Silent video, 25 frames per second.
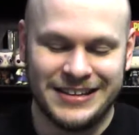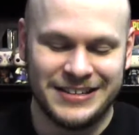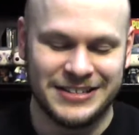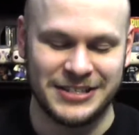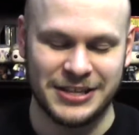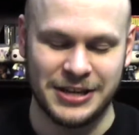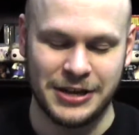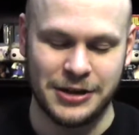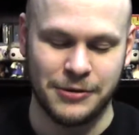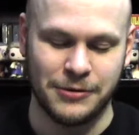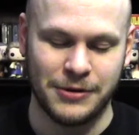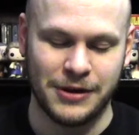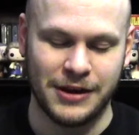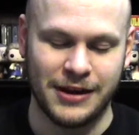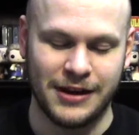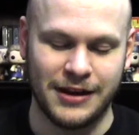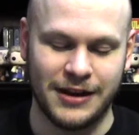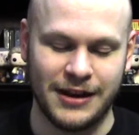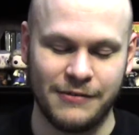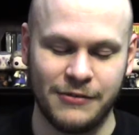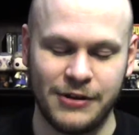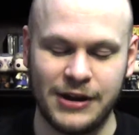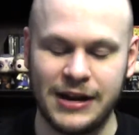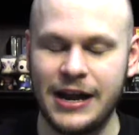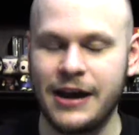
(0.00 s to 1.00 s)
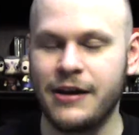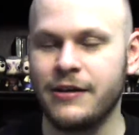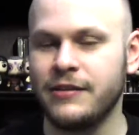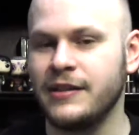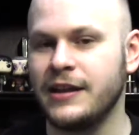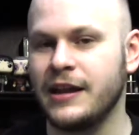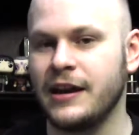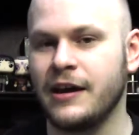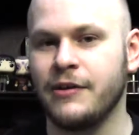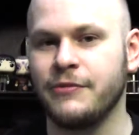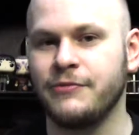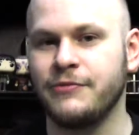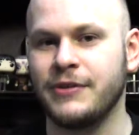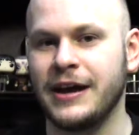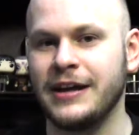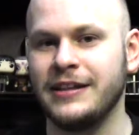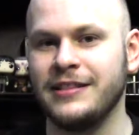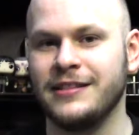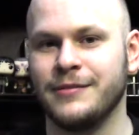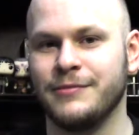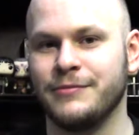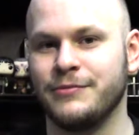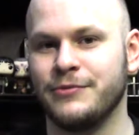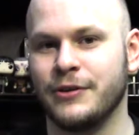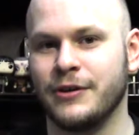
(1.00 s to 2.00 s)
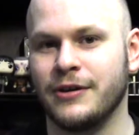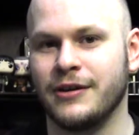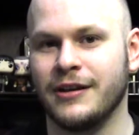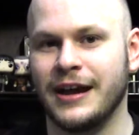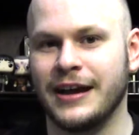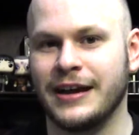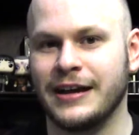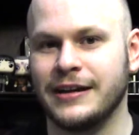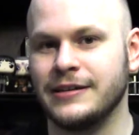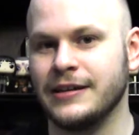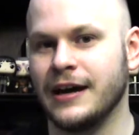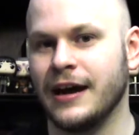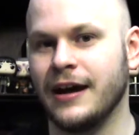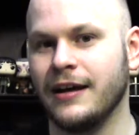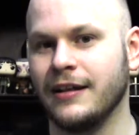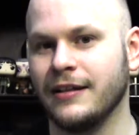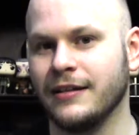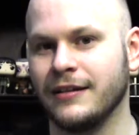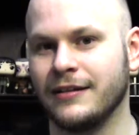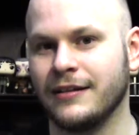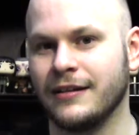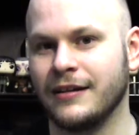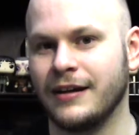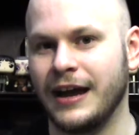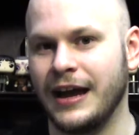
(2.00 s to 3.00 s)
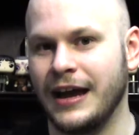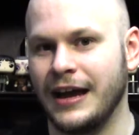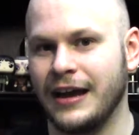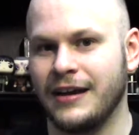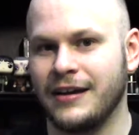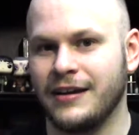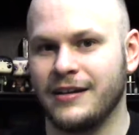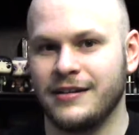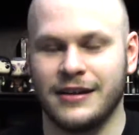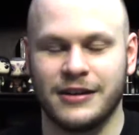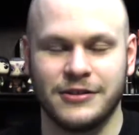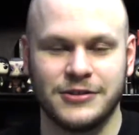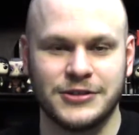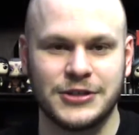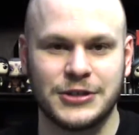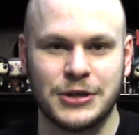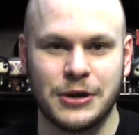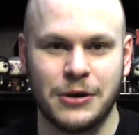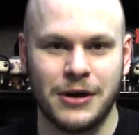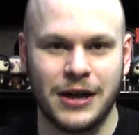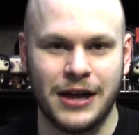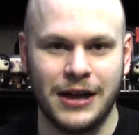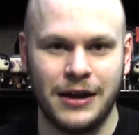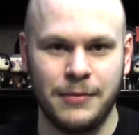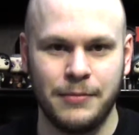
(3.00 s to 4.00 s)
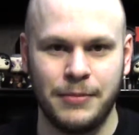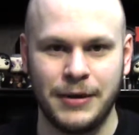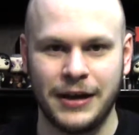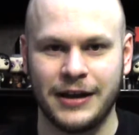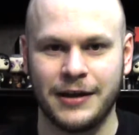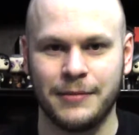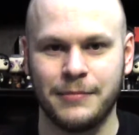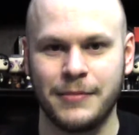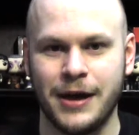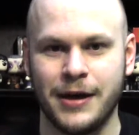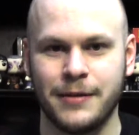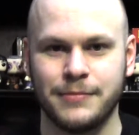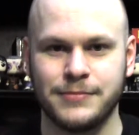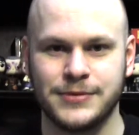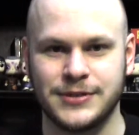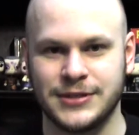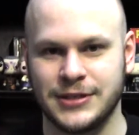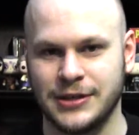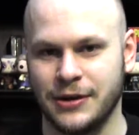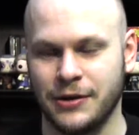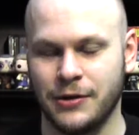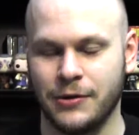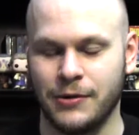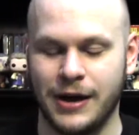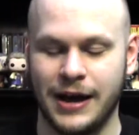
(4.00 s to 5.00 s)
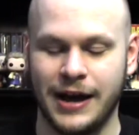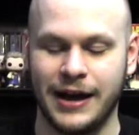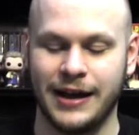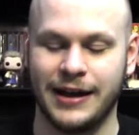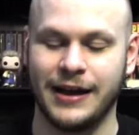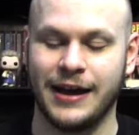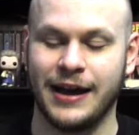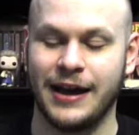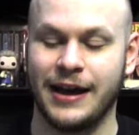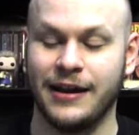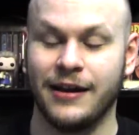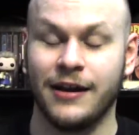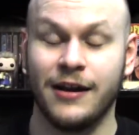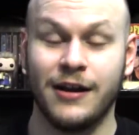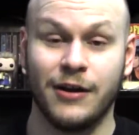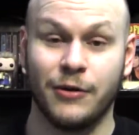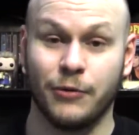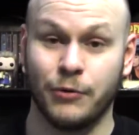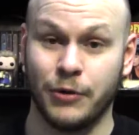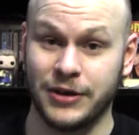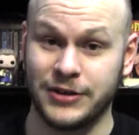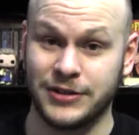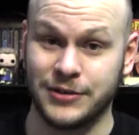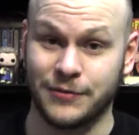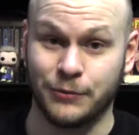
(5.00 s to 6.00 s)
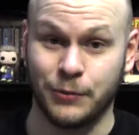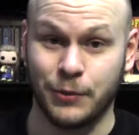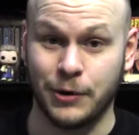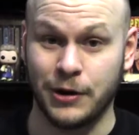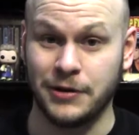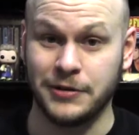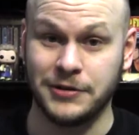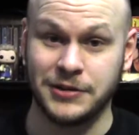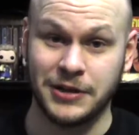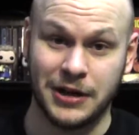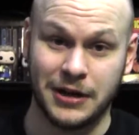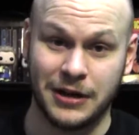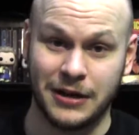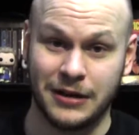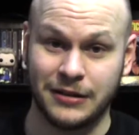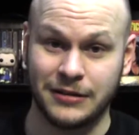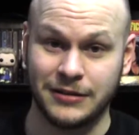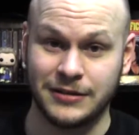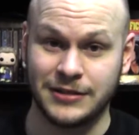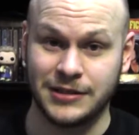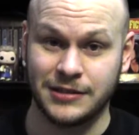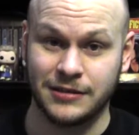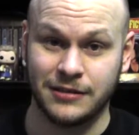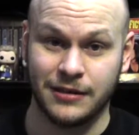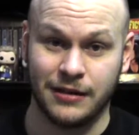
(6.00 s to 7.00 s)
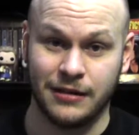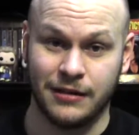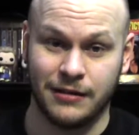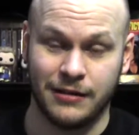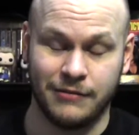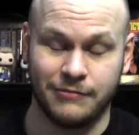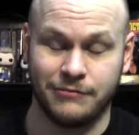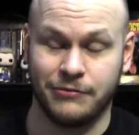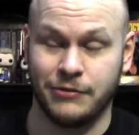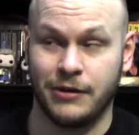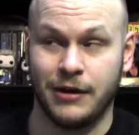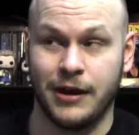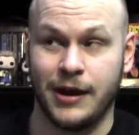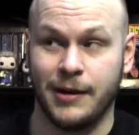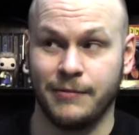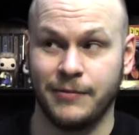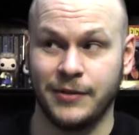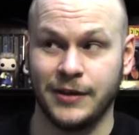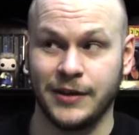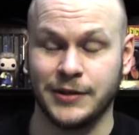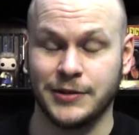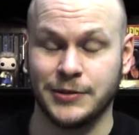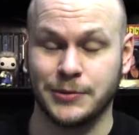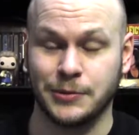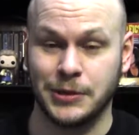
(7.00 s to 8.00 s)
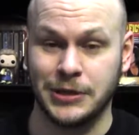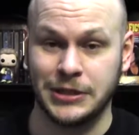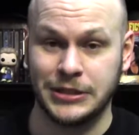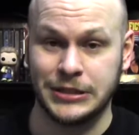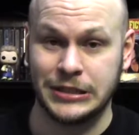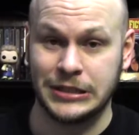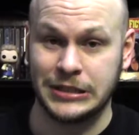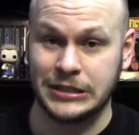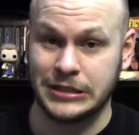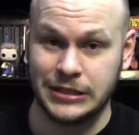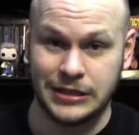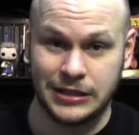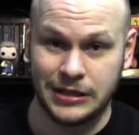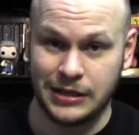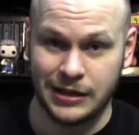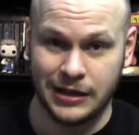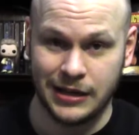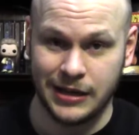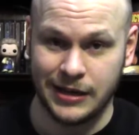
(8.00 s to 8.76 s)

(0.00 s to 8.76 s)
So every now and then I'll find them for like $1 and I'll just go ahead and pick them up. So I got Reservoir Dogs, for obvious reasons.